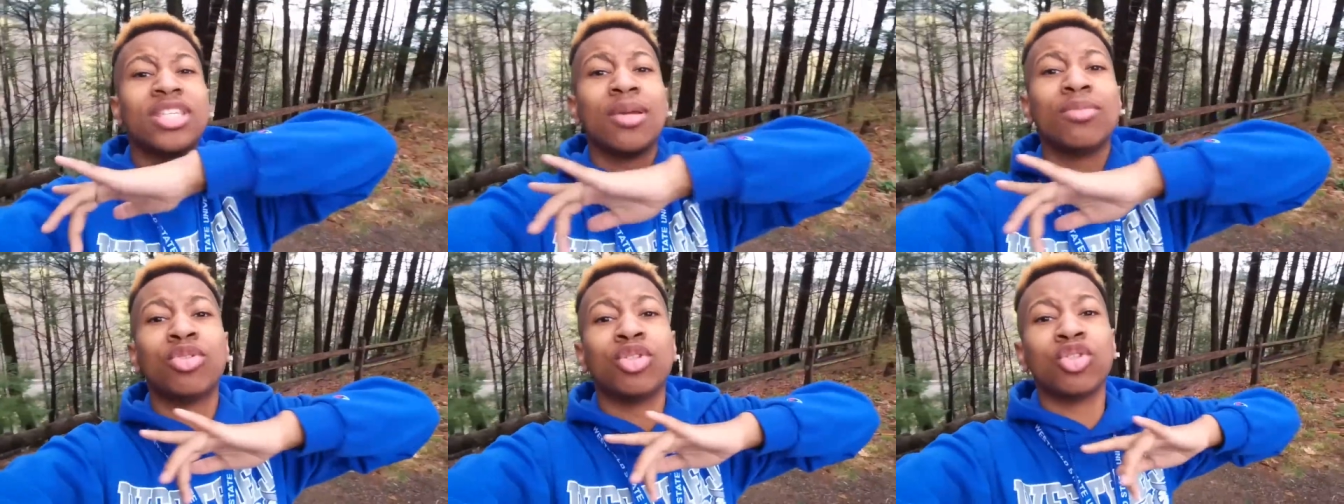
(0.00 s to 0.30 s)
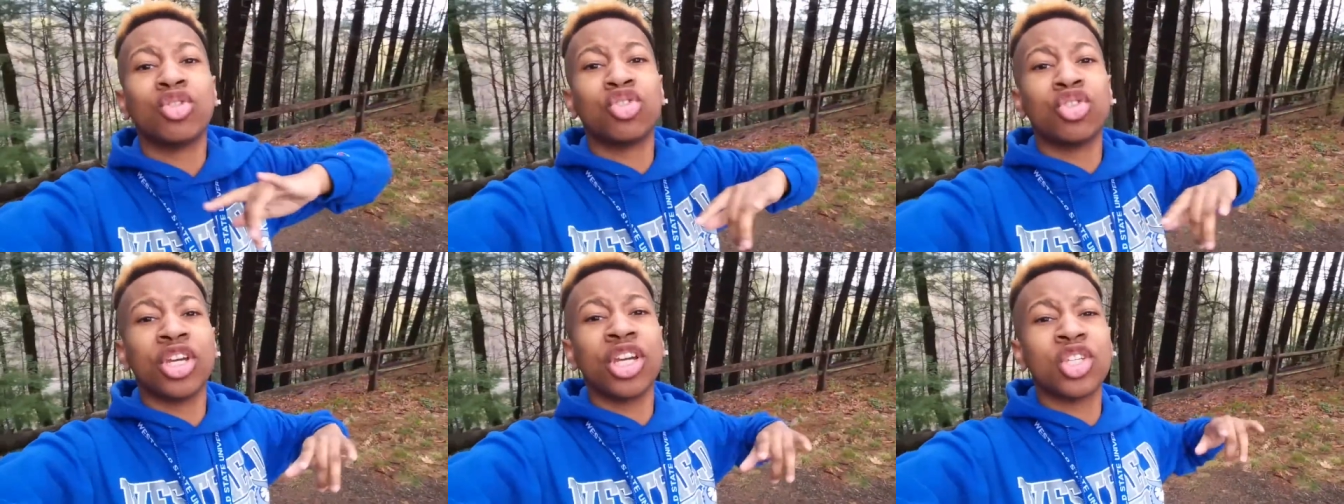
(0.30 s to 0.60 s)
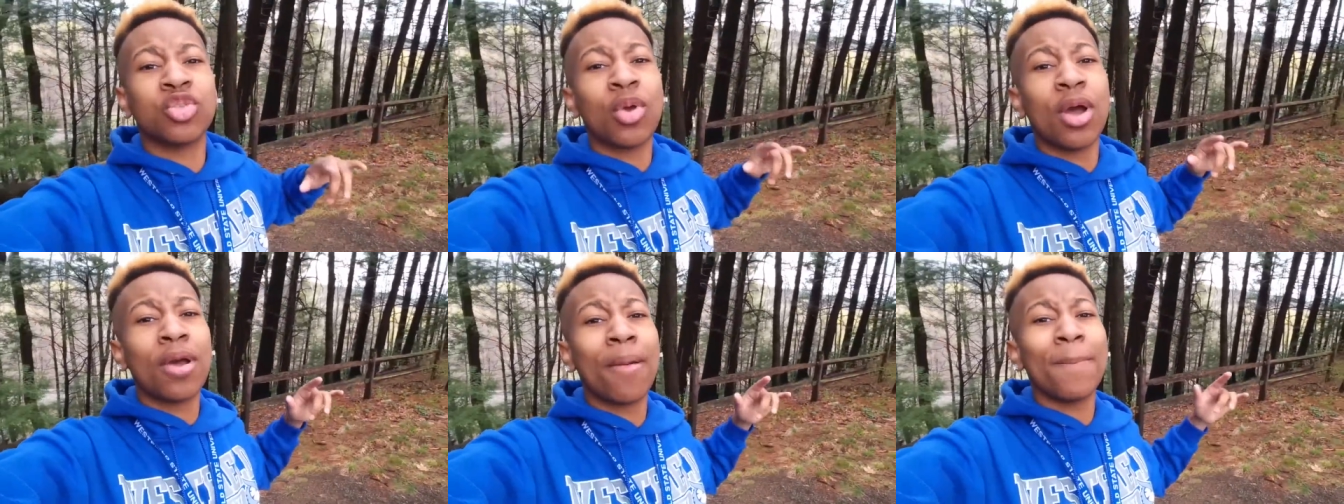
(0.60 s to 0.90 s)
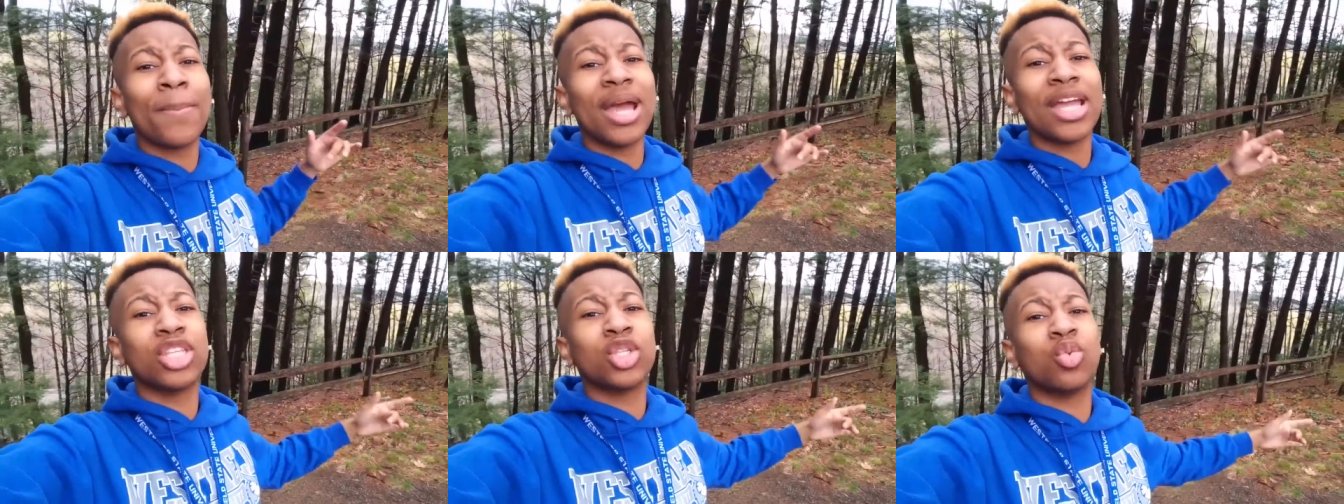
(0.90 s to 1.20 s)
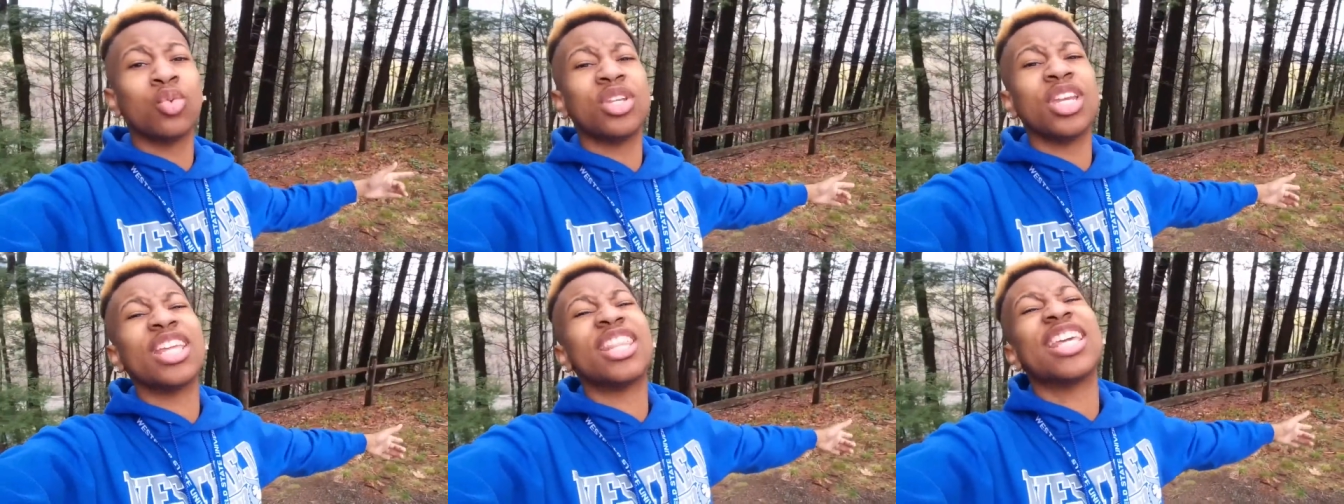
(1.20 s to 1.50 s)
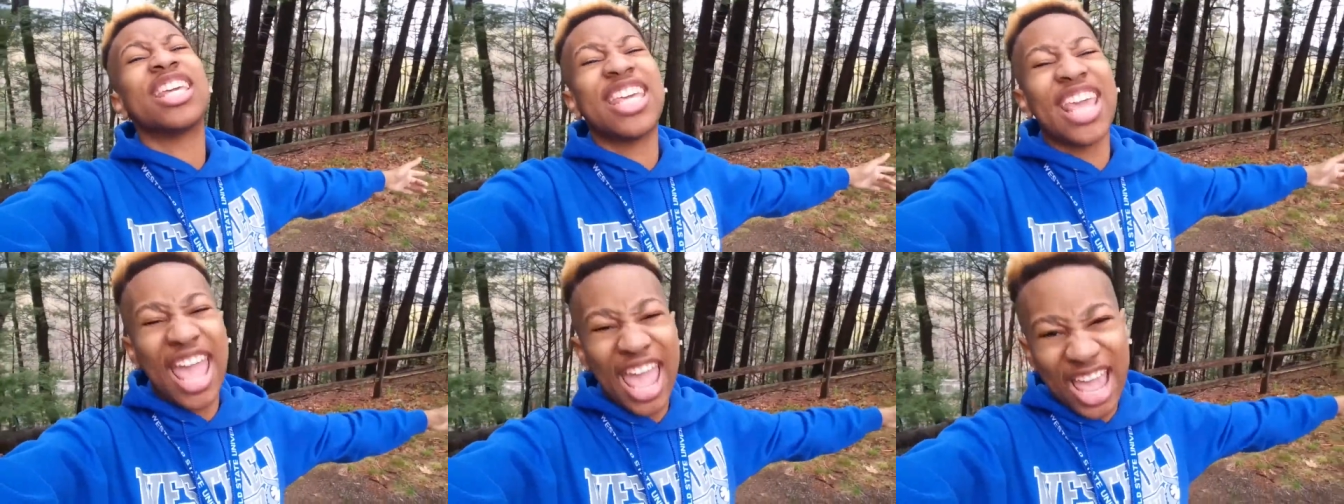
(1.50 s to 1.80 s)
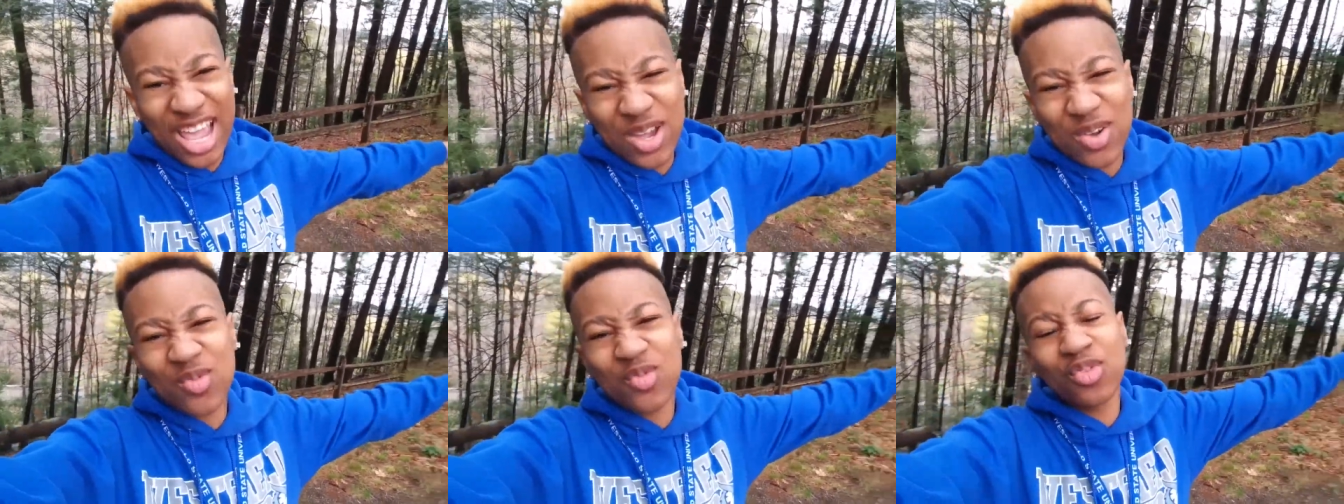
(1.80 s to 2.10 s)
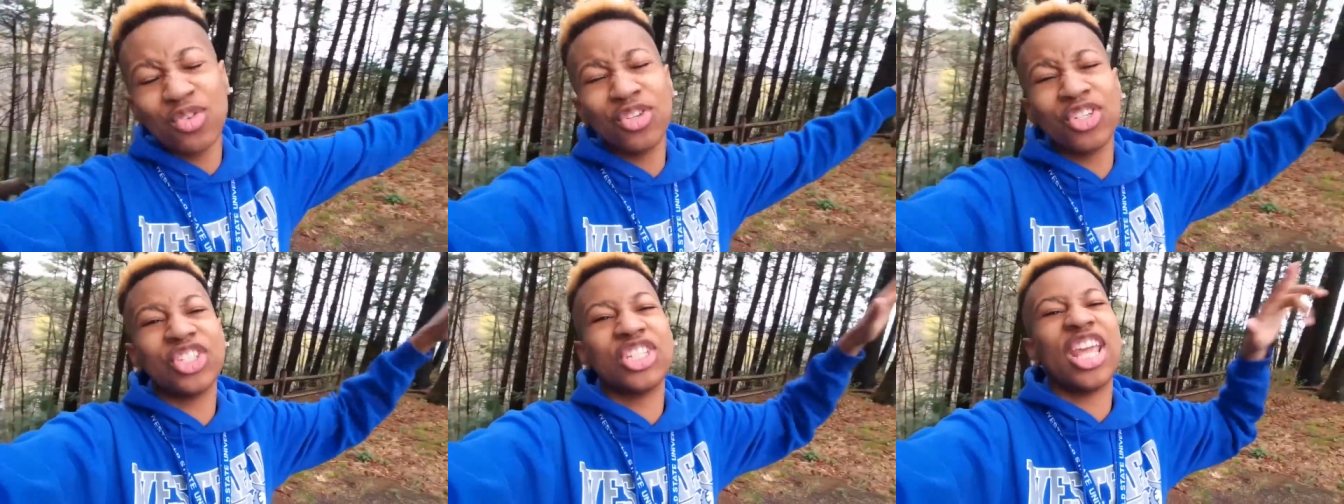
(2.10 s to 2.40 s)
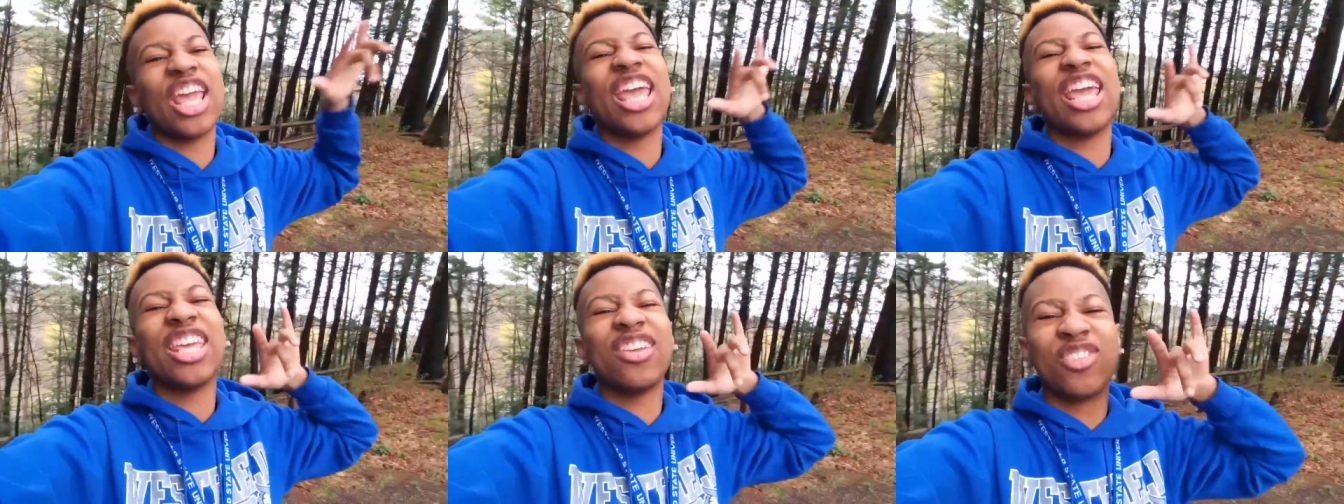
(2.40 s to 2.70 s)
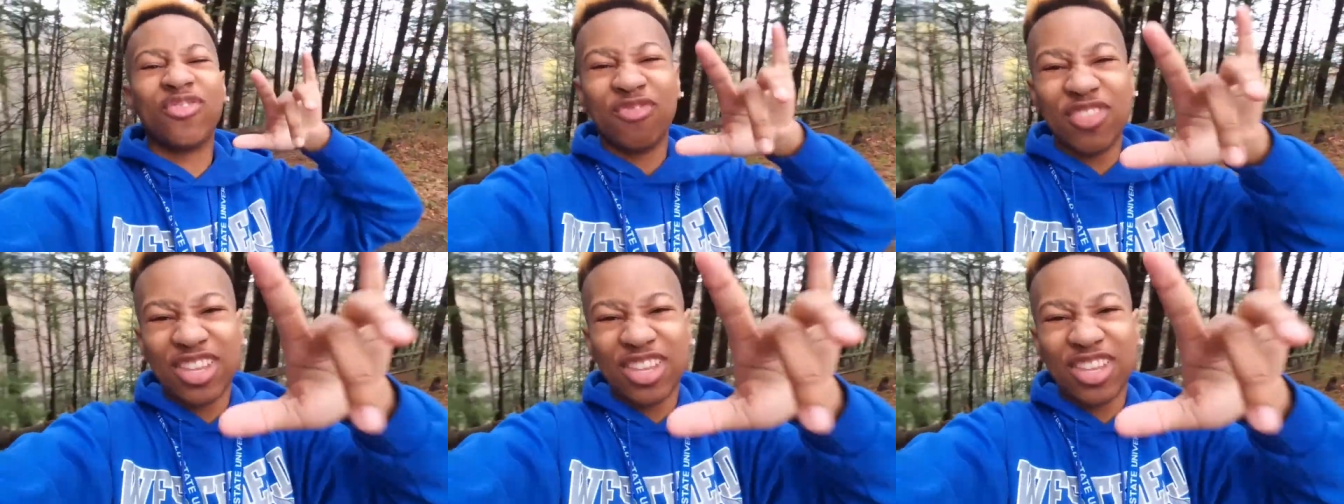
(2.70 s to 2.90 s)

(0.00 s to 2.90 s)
up juice drinkers welcome back to another kangaroo j